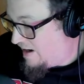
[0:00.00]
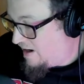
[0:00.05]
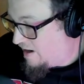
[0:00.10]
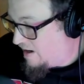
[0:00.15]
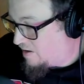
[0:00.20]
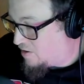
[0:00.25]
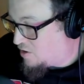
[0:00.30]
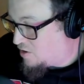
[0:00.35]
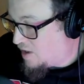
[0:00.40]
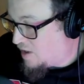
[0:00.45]

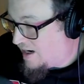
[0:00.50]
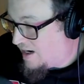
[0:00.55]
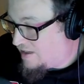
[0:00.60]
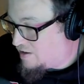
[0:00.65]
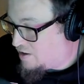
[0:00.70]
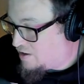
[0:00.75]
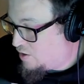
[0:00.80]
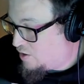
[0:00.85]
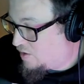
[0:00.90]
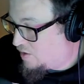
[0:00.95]
and they're out
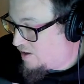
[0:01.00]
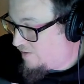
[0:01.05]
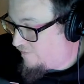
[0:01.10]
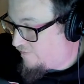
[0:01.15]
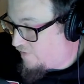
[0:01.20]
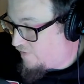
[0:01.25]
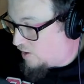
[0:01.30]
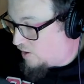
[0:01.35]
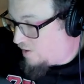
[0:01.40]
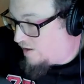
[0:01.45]
here
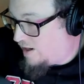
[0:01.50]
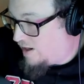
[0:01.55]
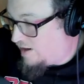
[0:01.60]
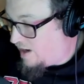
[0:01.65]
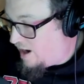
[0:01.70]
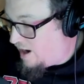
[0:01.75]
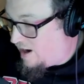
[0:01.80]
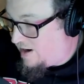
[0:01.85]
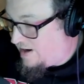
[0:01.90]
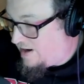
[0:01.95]
trying to
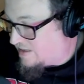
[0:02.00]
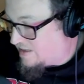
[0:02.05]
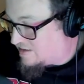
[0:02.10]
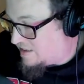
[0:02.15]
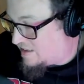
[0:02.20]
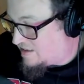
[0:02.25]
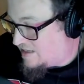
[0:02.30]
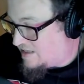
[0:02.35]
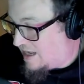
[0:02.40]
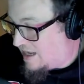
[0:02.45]
convert
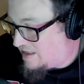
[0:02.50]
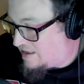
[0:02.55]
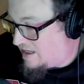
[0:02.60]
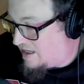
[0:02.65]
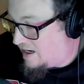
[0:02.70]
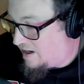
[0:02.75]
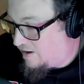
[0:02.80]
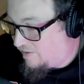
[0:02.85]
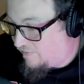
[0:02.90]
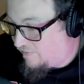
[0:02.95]
an audience that's